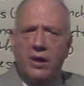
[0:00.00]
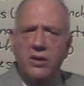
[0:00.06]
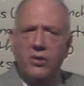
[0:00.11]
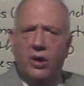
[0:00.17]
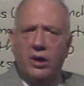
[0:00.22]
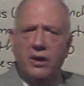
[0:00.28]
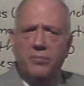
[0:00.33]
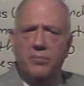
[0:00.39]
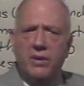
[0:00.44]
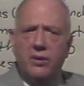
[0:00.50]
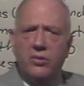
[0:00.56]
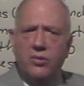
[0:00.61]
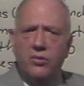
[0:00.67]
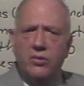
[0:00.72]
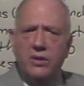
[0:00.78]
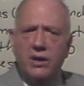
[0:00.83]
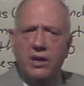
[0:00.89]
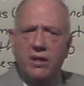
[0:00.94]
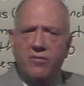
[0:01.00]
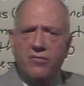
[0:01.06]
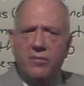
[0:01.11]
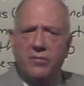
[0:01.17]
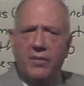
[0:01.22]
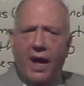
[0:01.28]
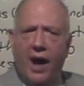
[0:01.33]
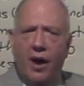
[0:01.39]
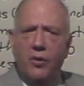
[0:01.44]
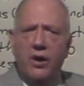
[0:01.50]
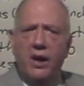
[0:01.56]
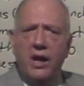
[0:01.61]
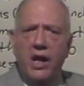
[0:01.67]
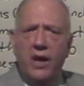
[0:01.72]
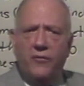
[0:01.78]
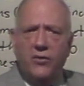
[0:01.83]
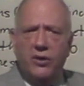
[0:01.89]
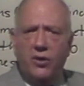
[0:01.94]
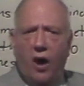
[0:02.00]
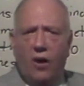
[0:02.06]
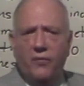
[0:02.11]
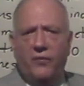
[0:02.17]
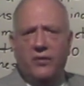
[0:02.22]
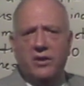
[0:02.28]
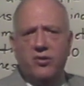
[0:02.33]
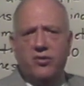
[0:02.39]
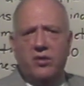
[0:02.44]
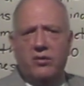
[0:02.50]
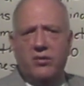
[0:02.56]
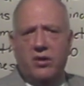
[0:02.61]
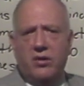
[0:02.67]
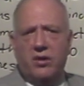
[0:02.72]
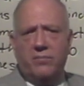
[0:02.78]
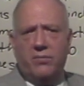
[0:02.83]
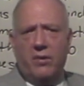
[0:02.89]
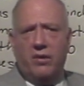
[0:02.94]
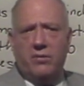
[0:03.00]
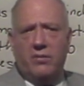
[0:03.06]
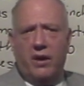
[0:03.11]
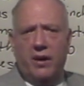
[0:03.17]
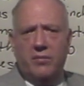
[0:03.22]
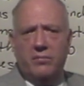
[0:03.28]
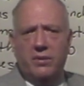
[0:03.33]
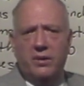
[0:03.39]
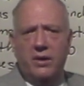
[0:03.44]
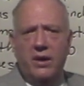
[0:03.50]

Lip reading: you going to be 2 years from now if you don't finish the nursing program?